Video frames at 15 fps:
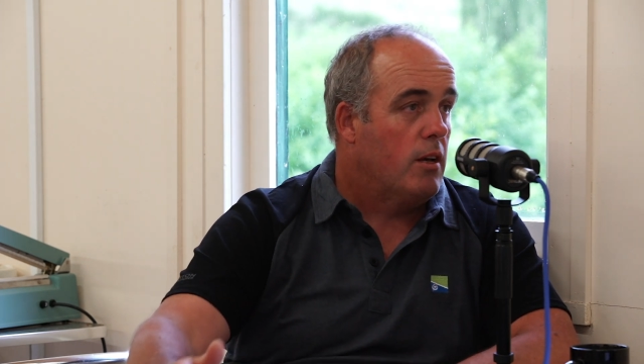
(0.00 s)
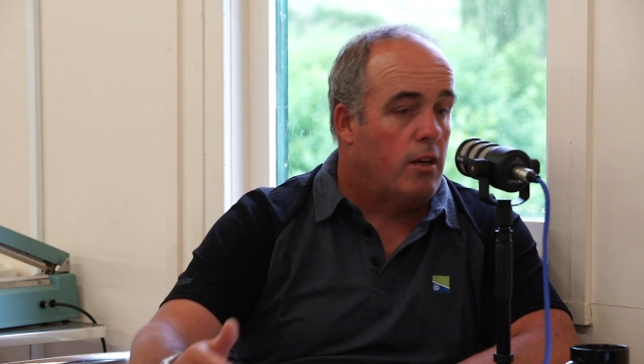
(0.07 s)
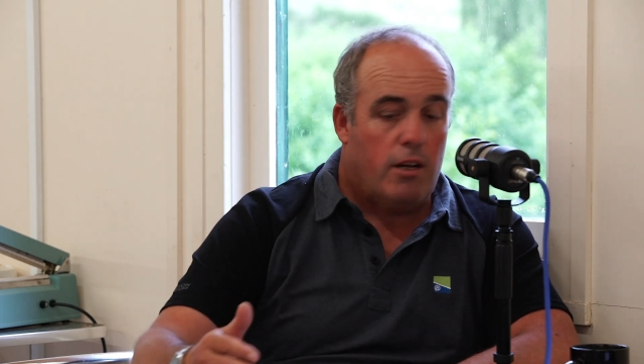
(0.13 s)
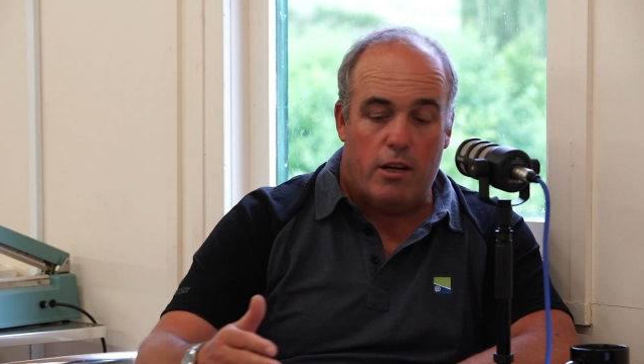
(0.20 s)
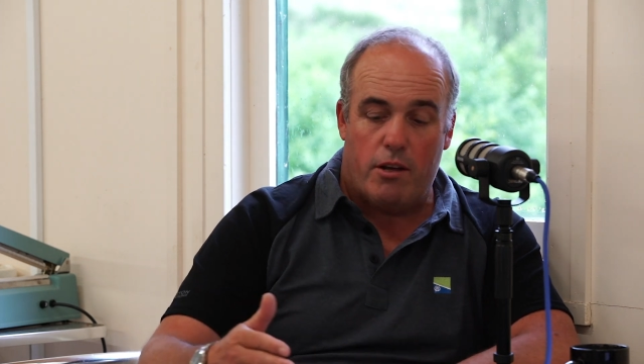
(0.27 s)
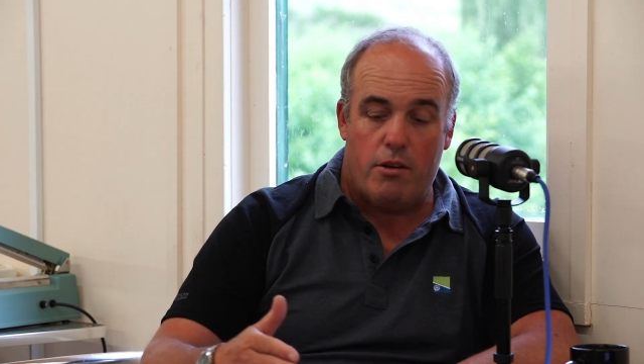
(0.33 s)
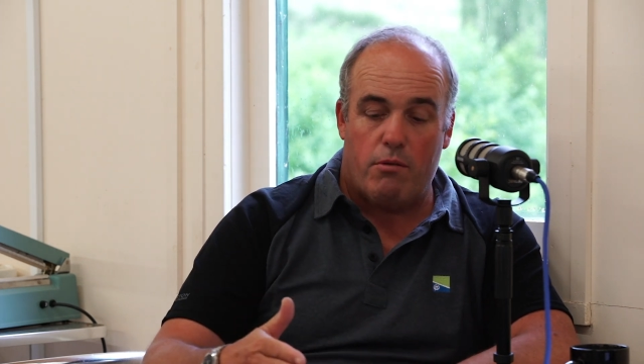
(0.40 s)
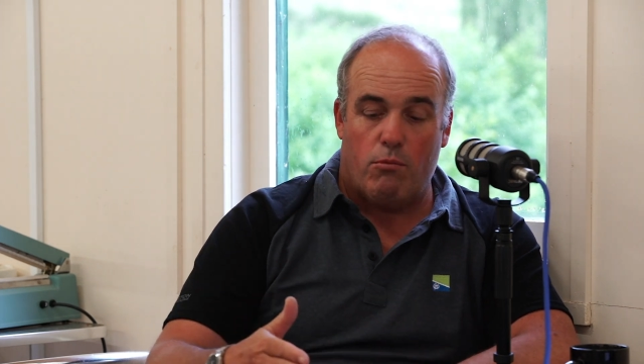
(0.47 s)

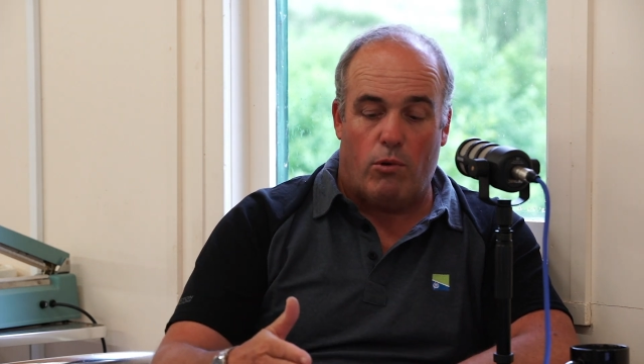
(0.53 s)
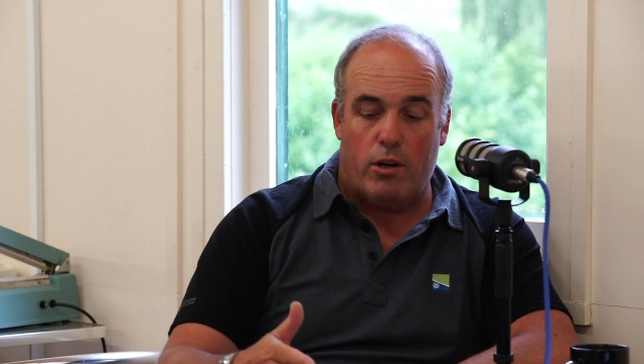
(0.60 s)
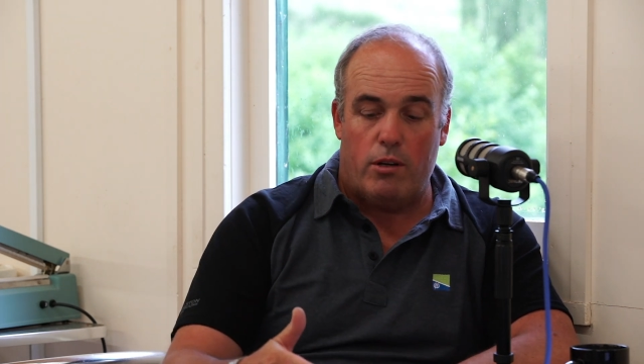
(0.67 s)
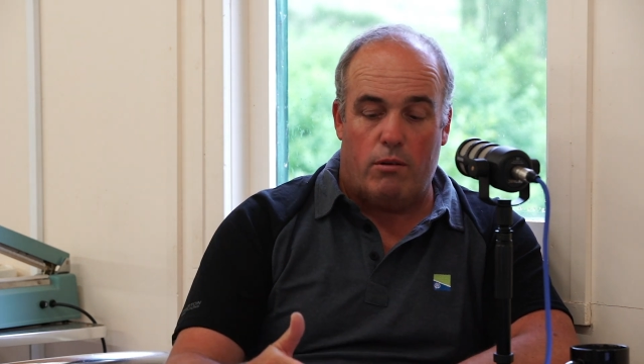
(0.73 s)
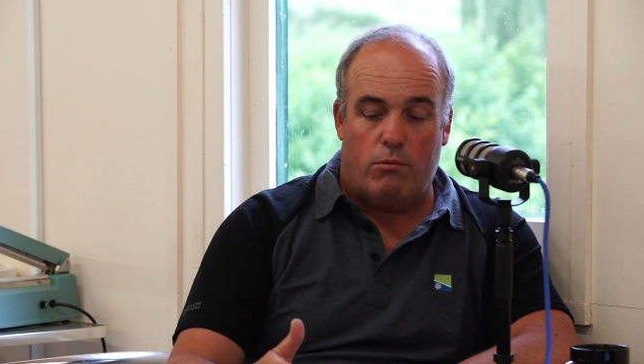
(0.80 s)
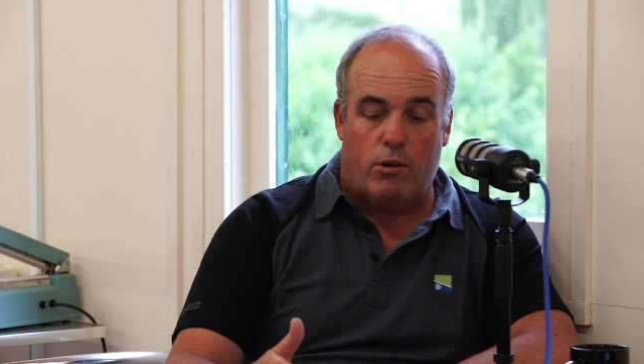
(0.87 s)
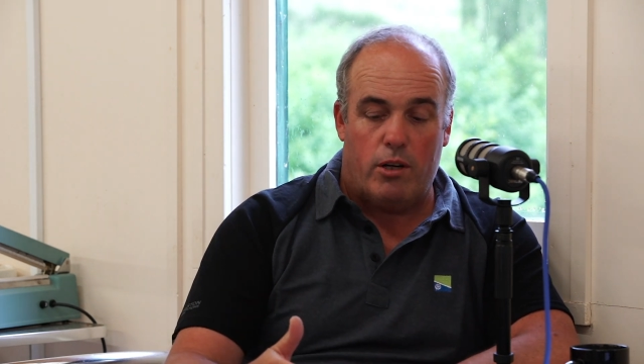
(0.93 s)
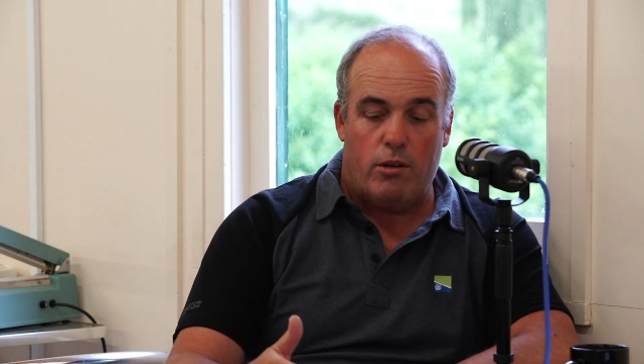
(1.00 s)
Why
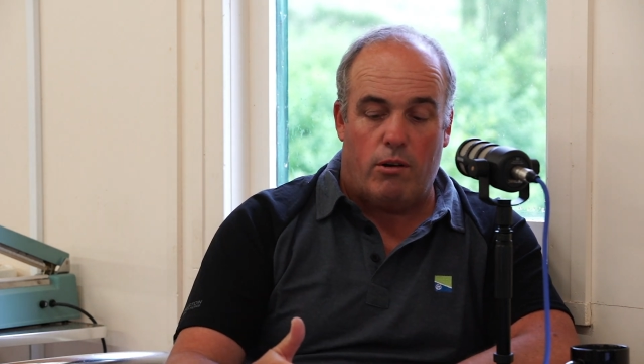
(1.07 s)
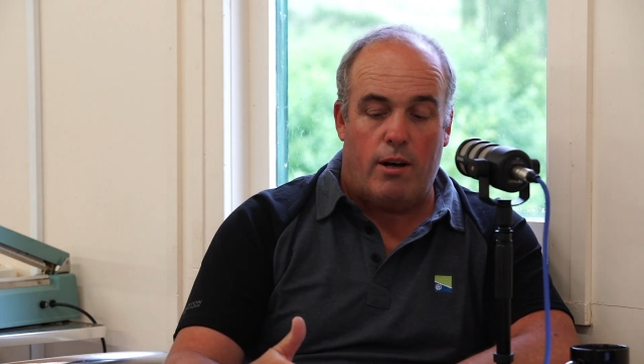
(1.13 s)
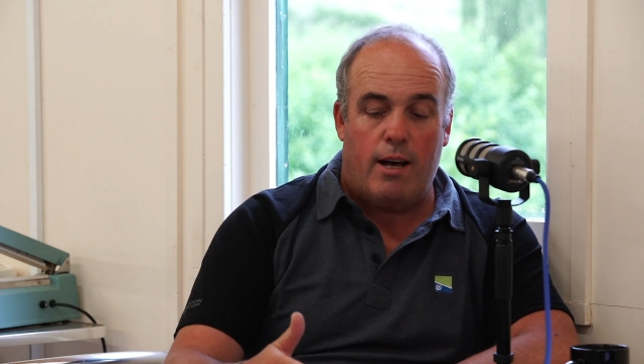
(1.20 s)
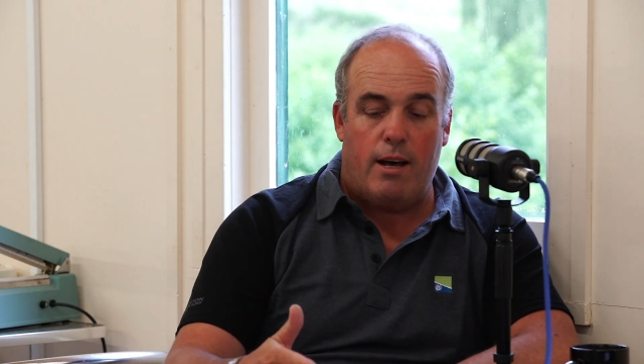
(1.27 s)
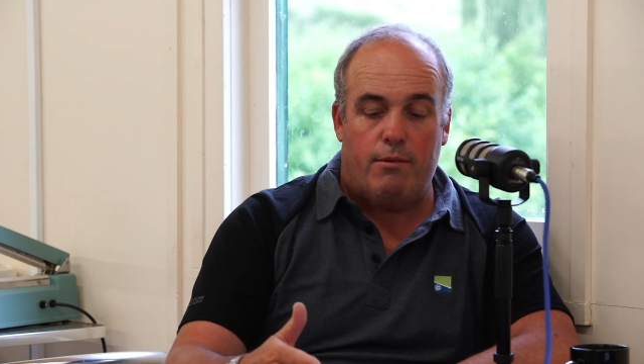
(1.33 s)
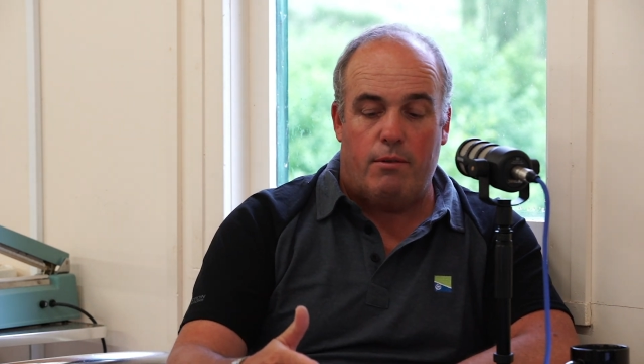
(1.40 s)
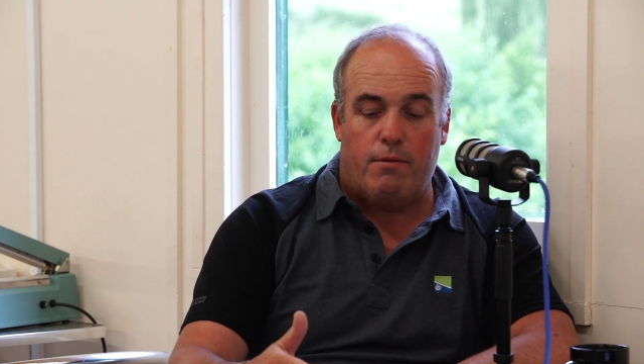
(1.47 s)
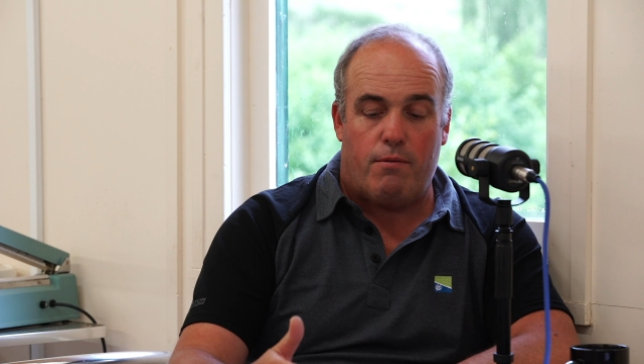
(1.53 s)
not have a